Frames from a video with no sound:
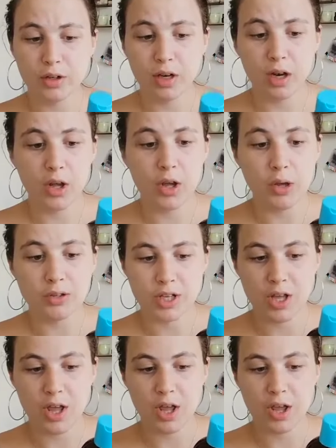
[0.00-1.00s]

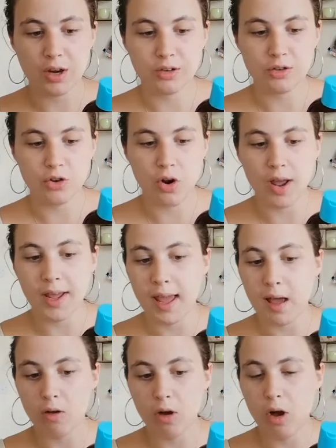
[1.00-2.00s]
gluten, drying
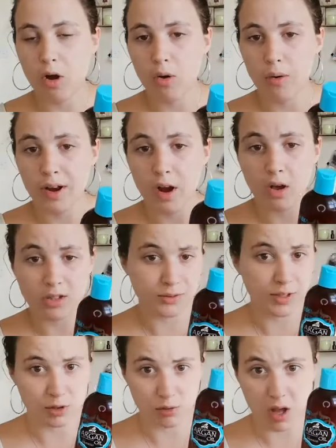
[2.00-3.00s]
alcohol and
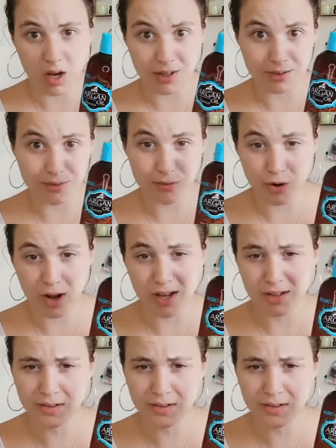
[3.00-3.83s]
artificial colours free.